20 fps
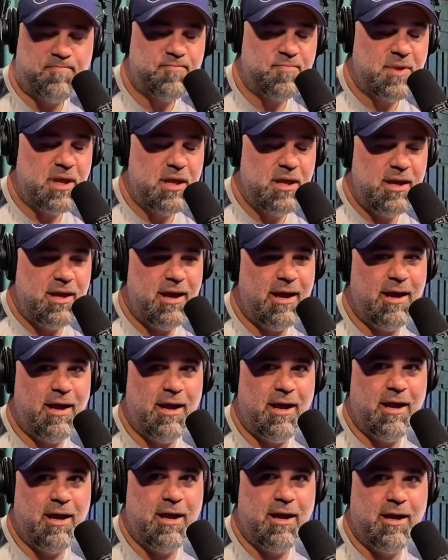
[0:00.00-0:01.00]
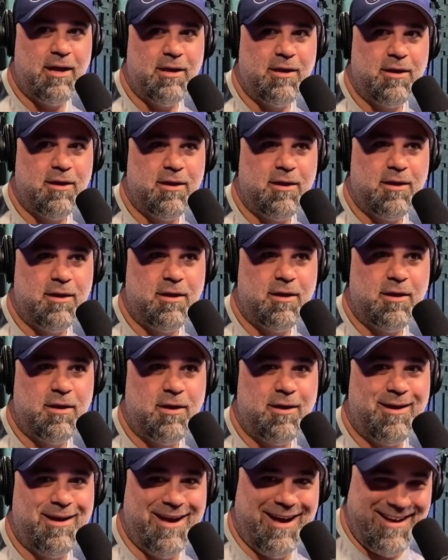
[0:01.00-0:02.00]
A grand wizard beard?
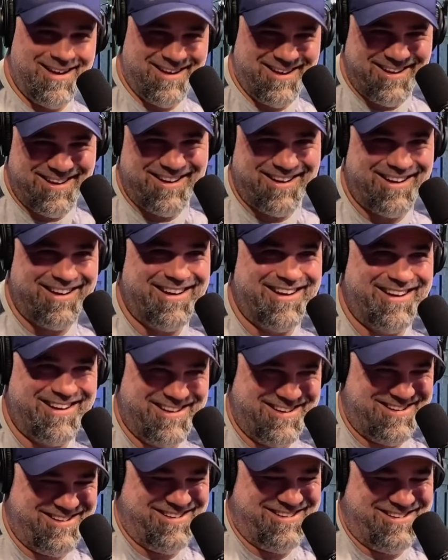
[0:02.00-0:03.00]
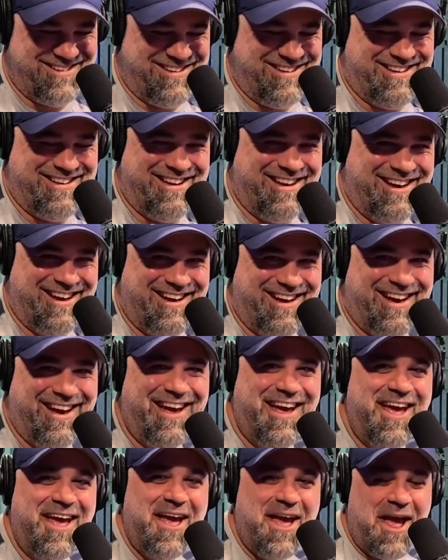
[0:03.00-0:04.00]
Or just like a regular
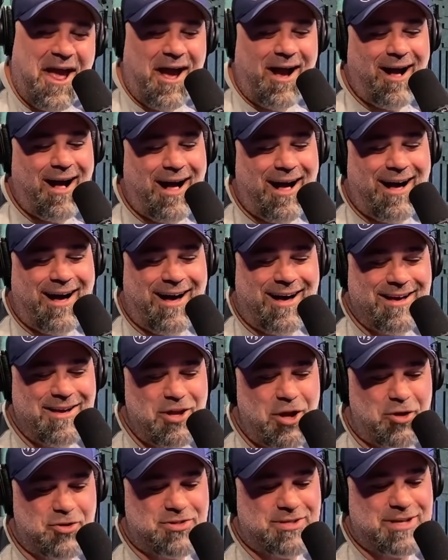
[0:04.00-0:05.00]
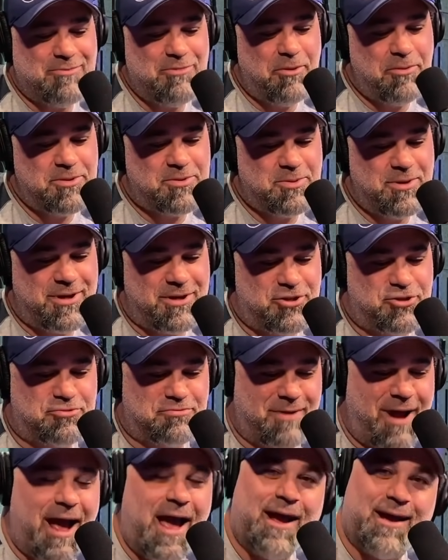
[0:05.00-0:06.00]
wizard beard? You know, somewhere between a
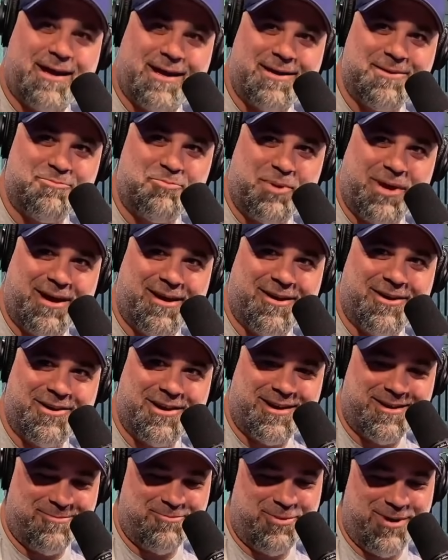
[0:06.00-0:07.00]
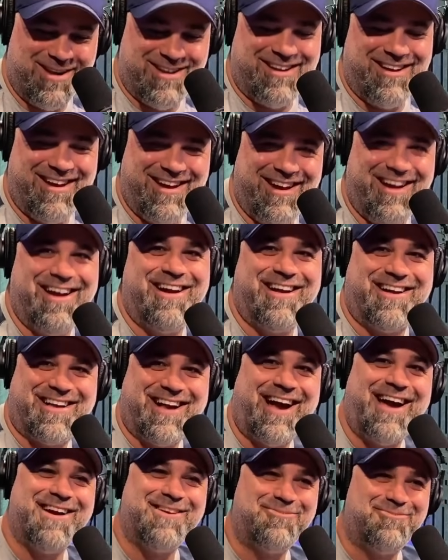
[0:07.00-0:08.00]
dragon beard and a
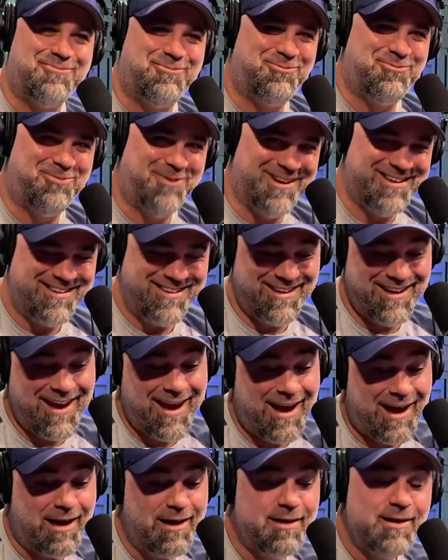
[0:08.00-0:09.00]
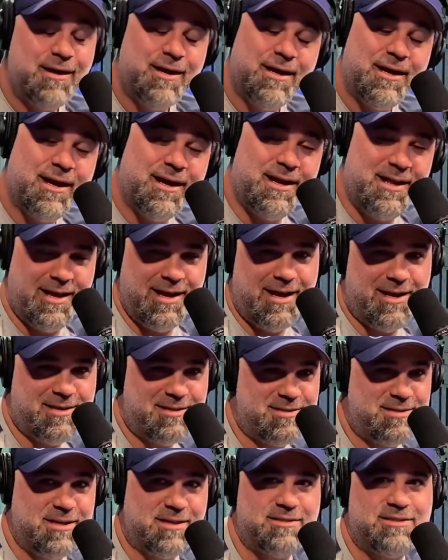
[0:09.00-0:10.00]
kind of, yeah. And he had a
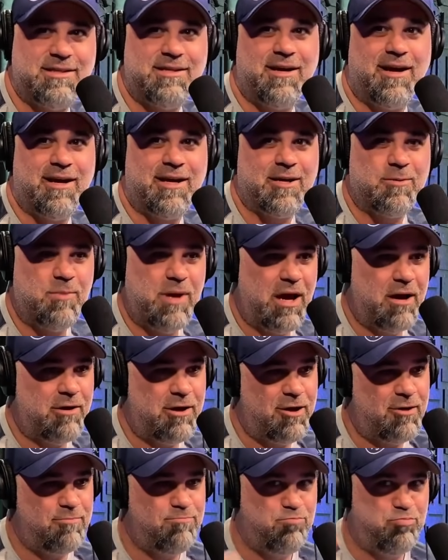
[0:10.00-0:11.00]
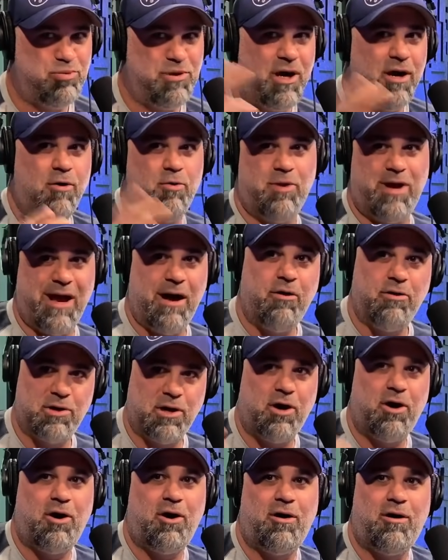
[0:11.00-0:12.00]
69 Camaro, blown
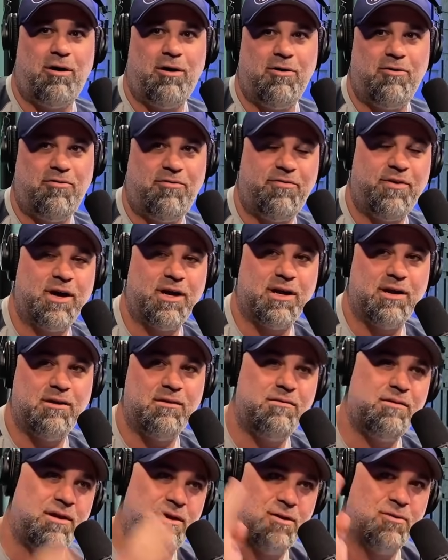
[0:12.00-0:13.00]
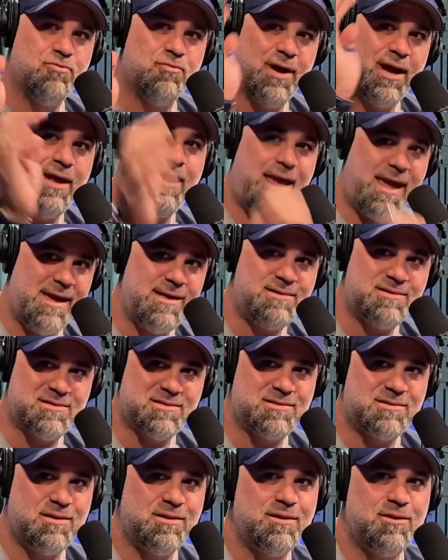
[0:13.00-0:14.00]
alcohol, fucking, you know, ran
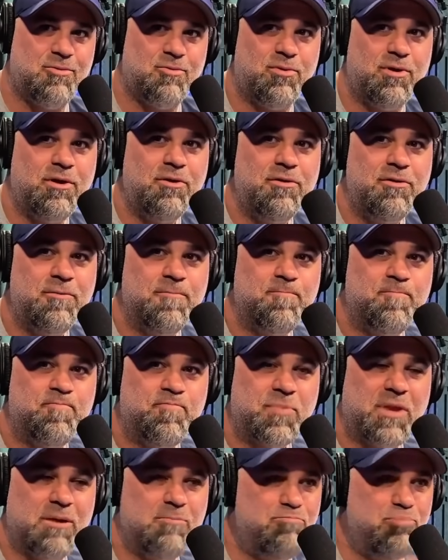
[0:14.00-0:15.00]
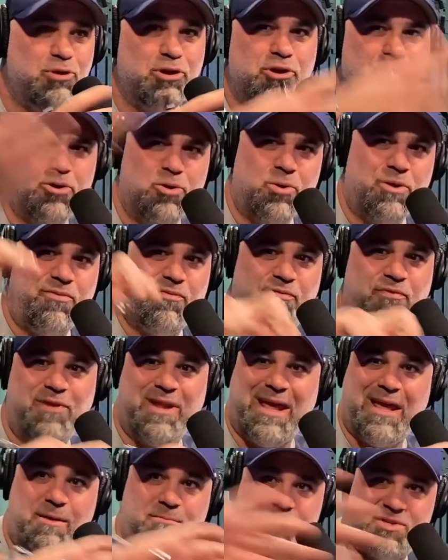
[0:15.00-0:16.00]
8s, you know, blue with
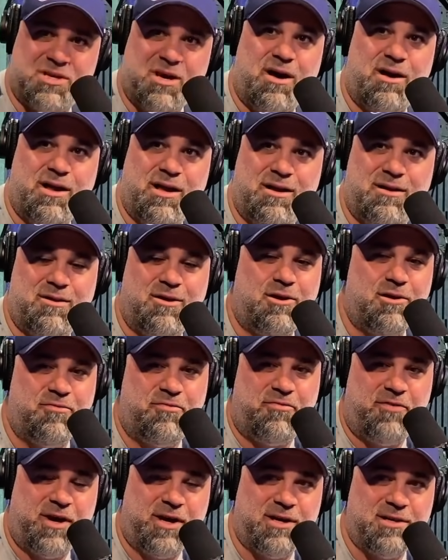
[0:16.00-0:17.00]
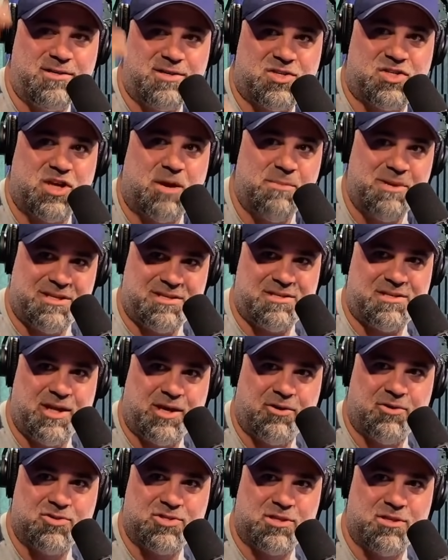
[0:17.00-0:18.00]
flames on it and all the fucking Summit
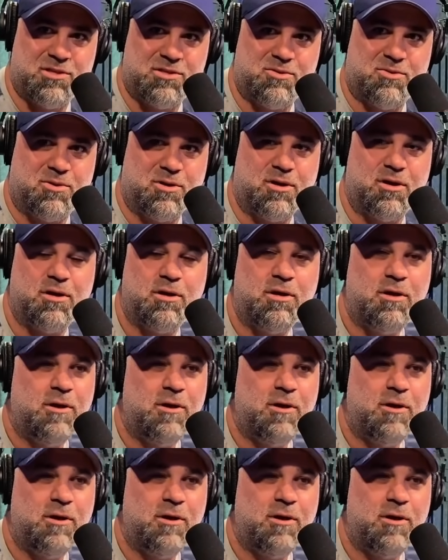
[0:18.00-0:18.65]
stickers on the door.